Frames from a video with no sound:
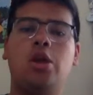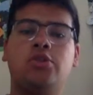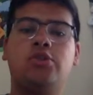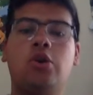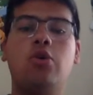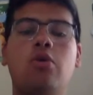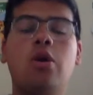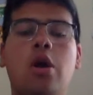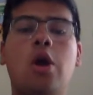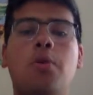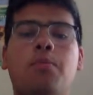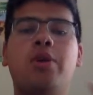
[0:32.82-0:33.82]
So
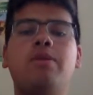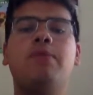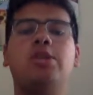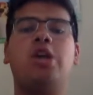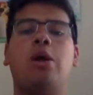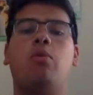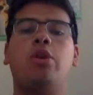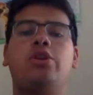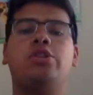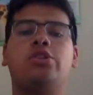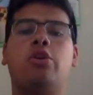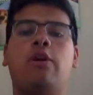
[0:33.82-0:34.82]
pretty much I wanted
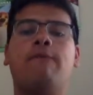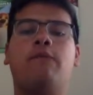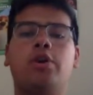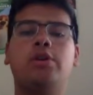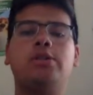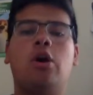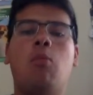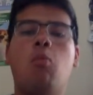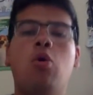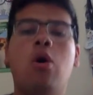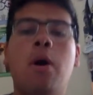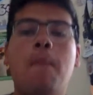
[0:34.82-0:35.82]
to start off first on
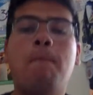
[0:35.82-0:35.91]
what